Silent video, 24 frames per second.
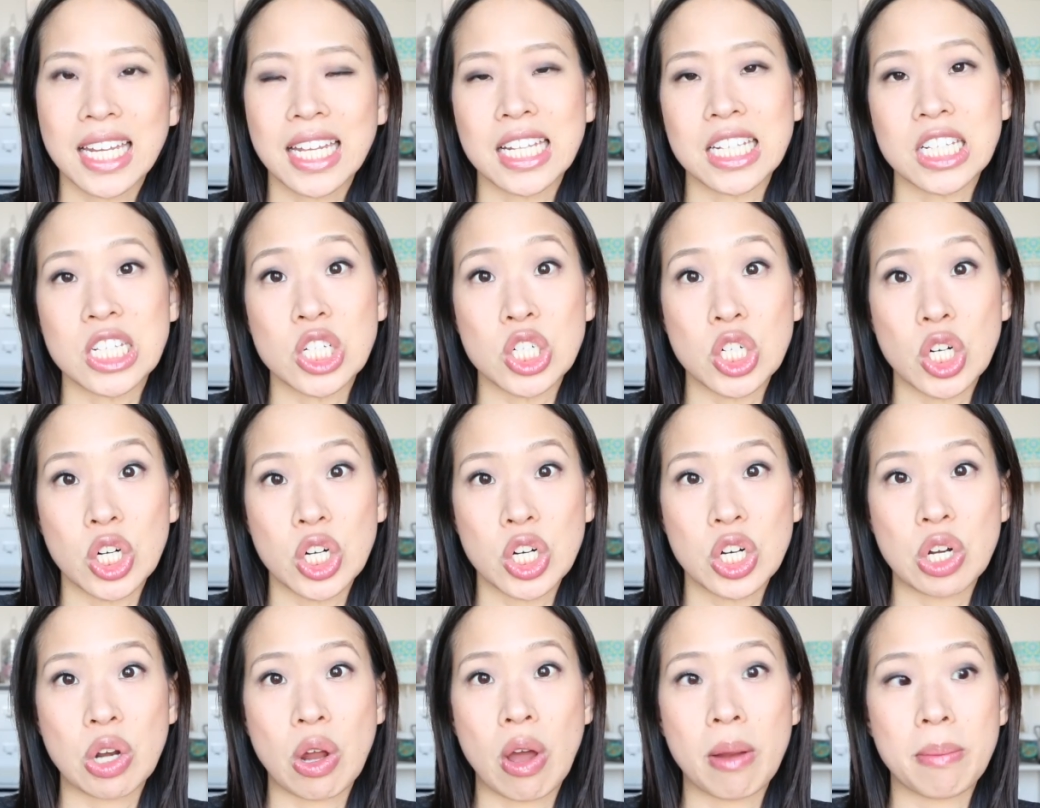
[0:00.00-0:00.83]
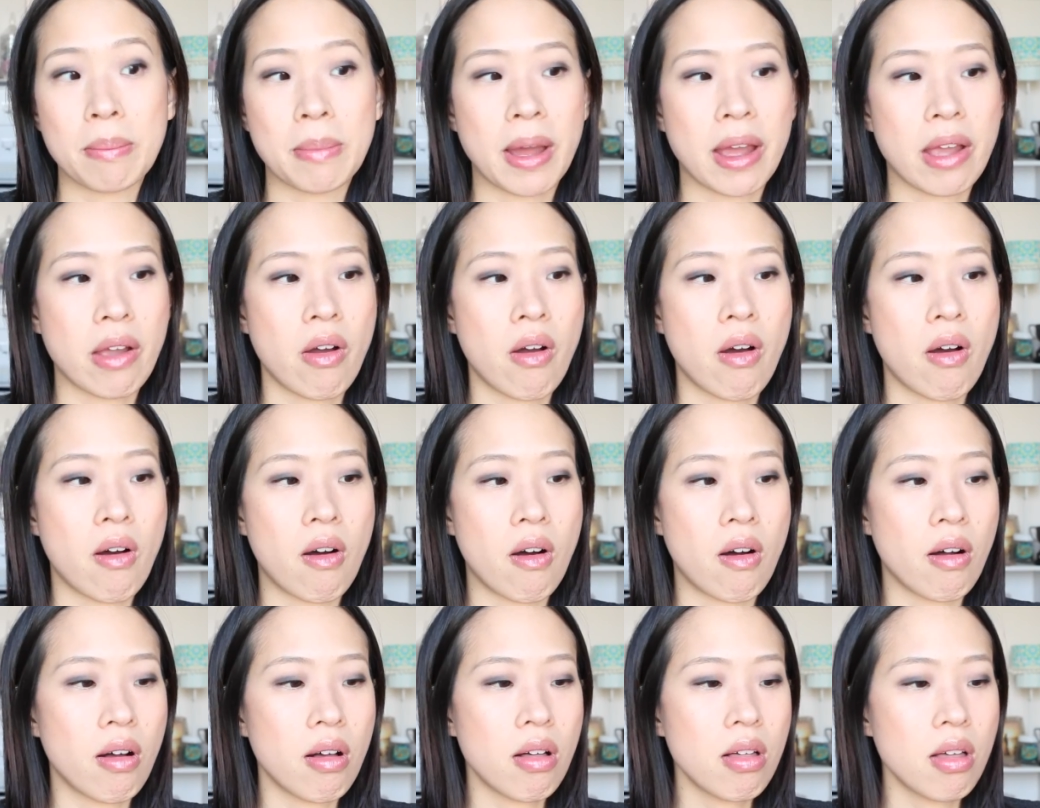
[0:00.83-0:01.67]
and get started on my
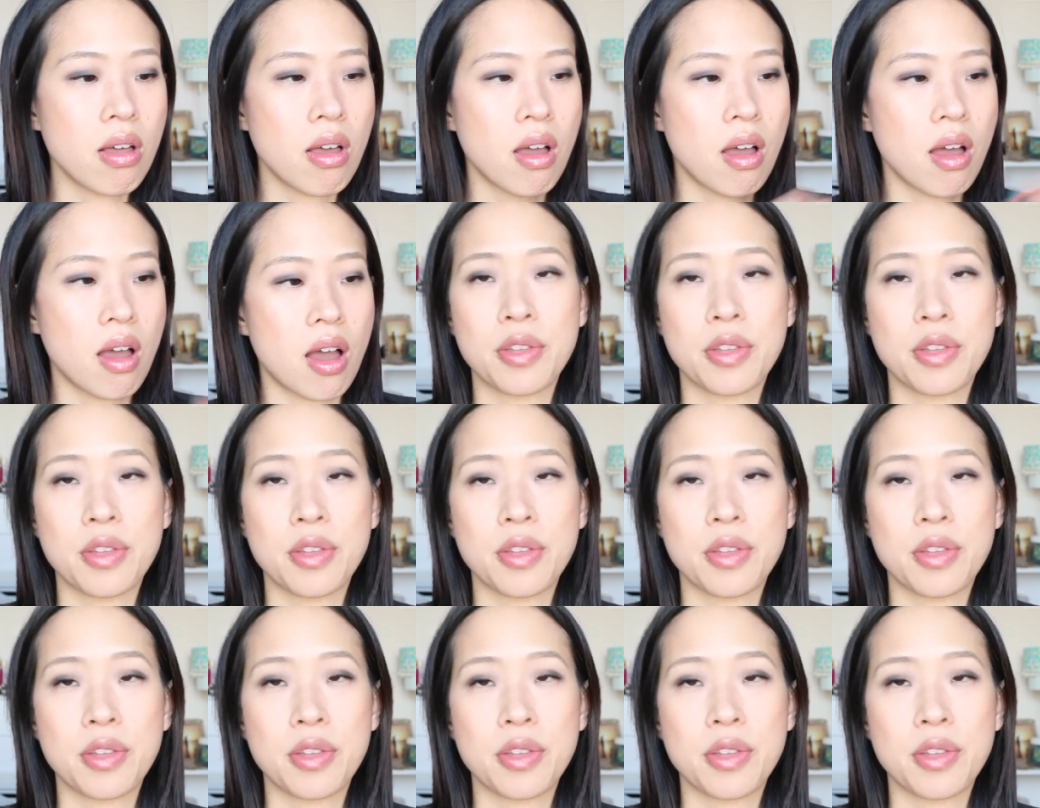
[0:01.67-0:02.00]
haul.